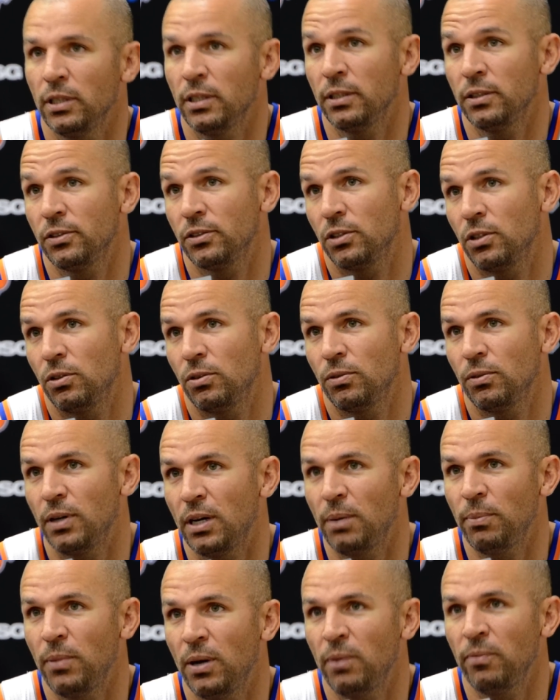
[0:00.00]
And so
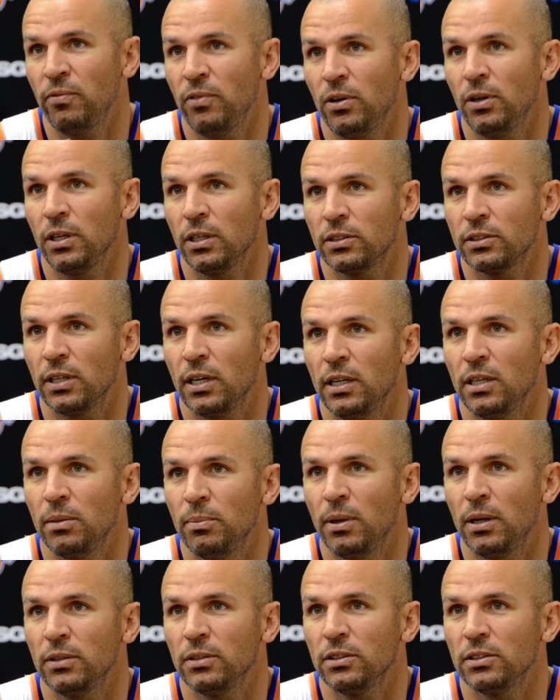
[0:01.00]
I'm very excited
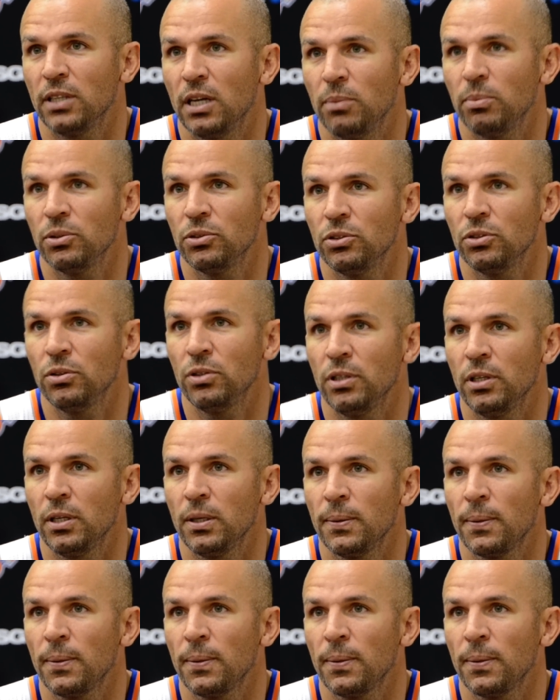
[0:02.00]
about this opportunity.